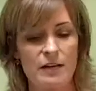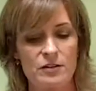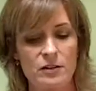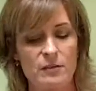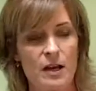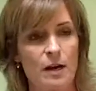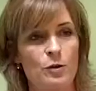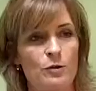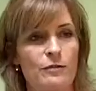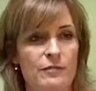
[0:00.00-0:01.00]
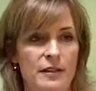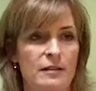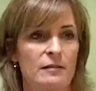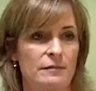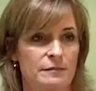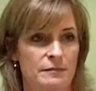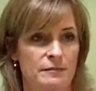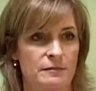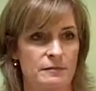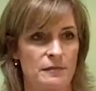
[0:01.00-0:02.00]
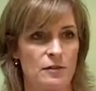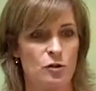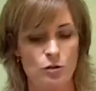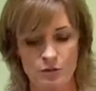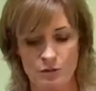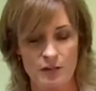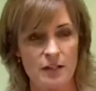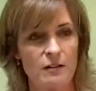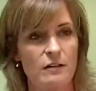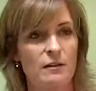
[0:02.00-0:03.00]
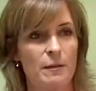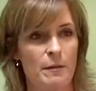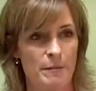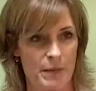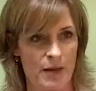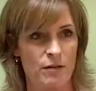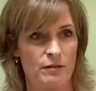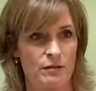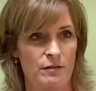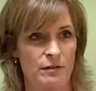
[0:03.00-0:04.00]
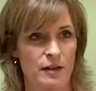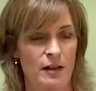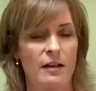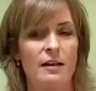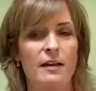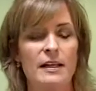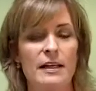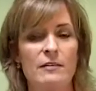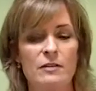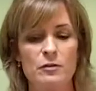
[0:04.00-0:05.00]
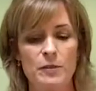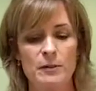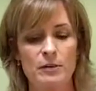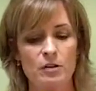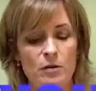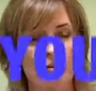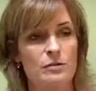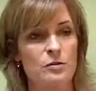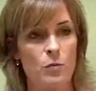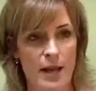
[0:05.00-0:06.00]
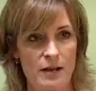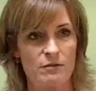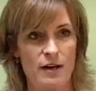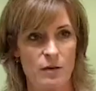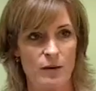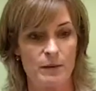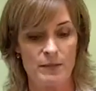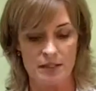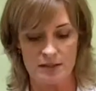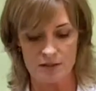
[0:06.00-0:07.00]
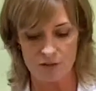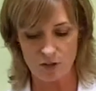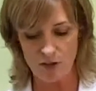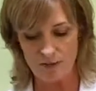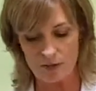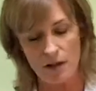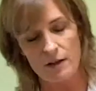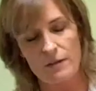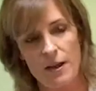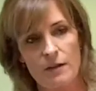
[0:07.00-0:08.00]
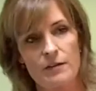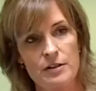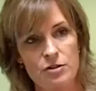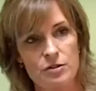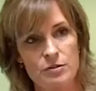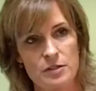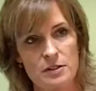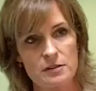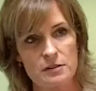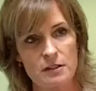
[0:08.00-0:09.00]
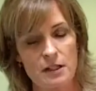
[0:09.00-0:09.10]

It's going to be how you feel. Do you feel better? Even if people don't lose weight right away, because if you have a lot of health issues,